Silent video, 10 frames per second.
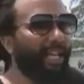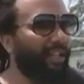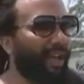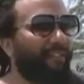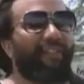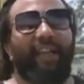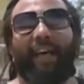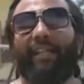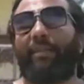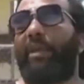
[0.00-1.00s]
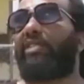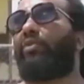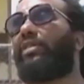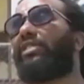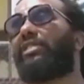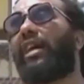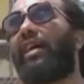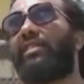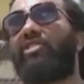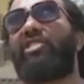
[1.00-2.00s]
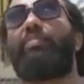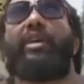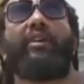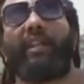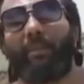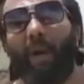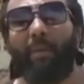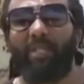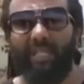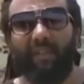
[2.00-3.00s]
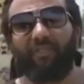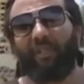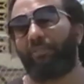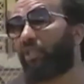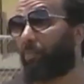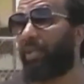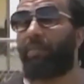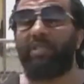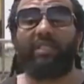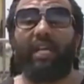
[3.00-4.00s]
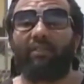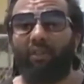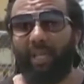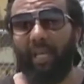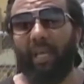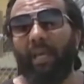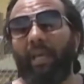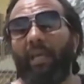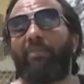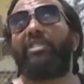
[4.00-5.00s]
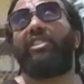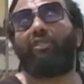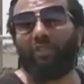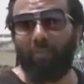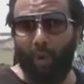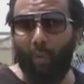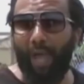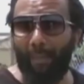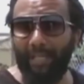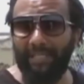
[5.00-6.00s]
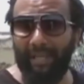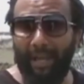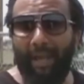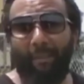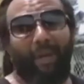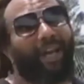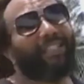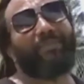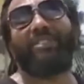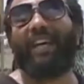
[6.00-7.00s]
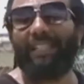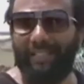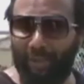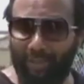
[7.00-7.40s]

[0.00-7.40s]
you know, I figure the best way to start is to spearhead it by myself so people see that, okay, I'm serious about what I'm saying, because I'm started